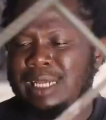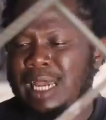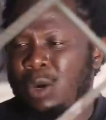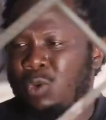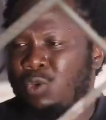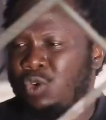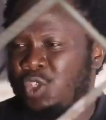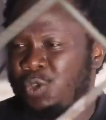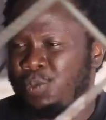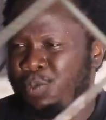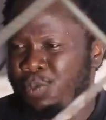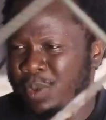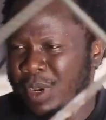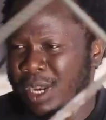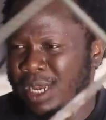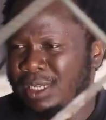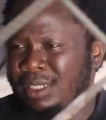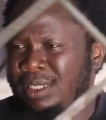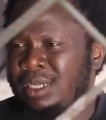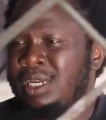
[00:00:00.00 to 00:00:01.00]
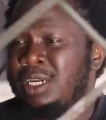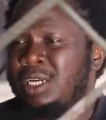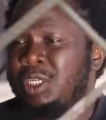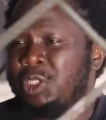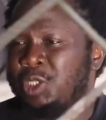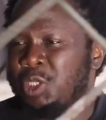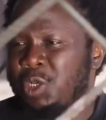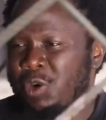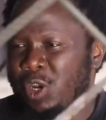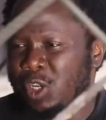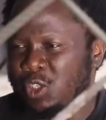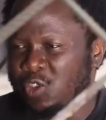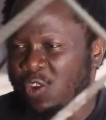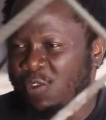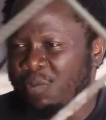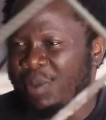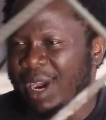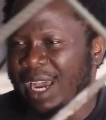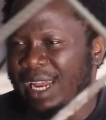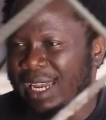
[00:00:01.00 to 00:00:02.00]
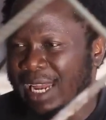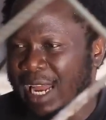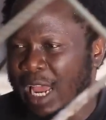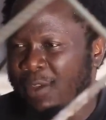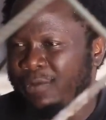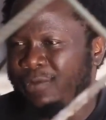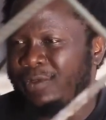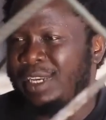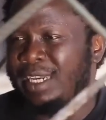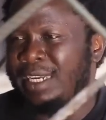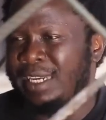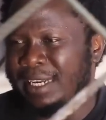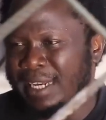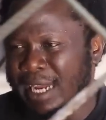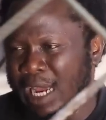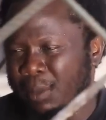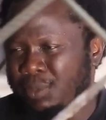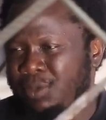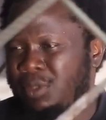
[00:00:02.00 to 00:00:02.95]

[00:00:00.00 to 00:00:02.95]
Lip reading: would spend the rest of my life in debt?